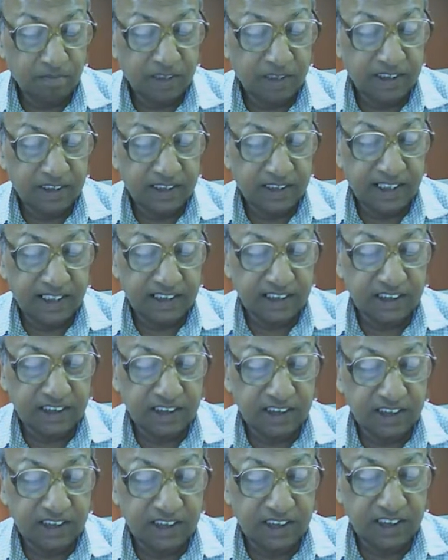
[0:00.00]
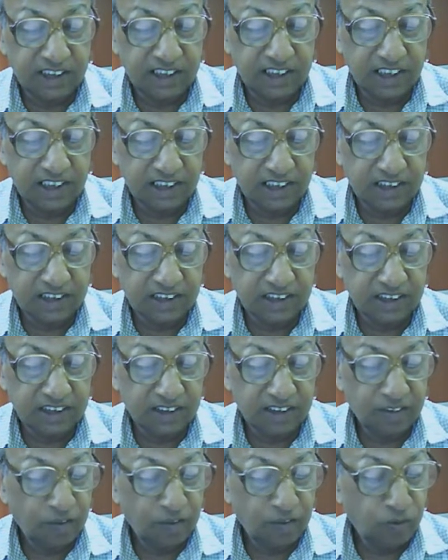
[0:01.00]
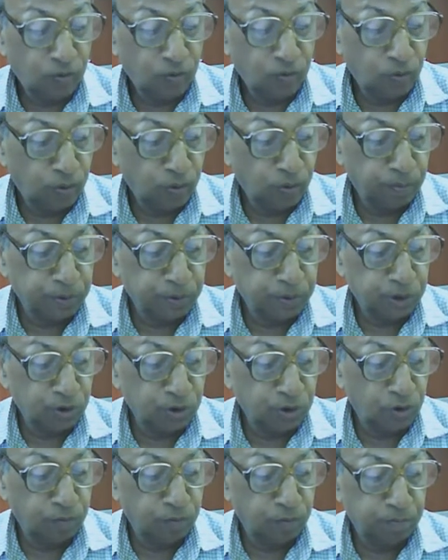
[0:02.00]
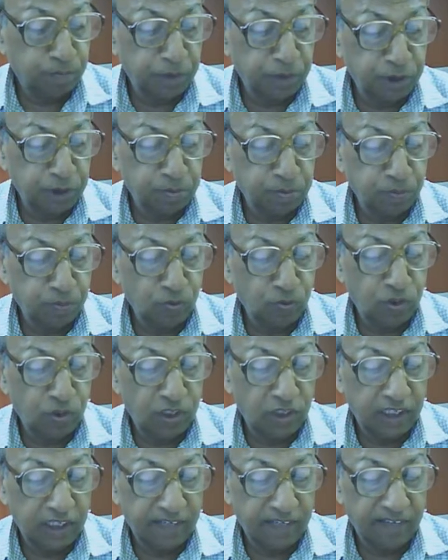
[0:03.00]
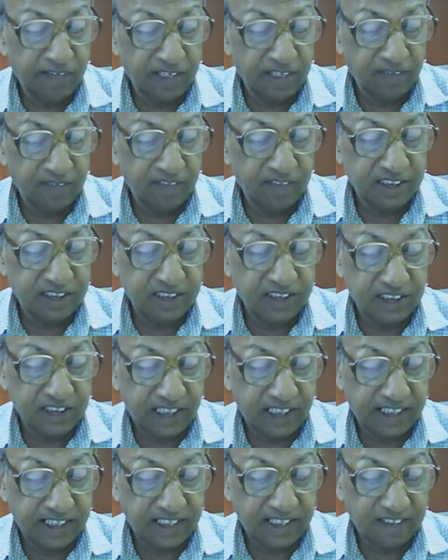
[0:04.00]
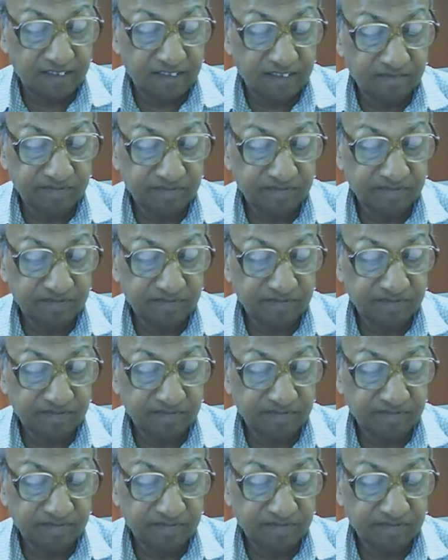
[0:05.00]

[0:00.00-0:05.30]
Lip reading: but dashed India's hopes of peaceful living with China.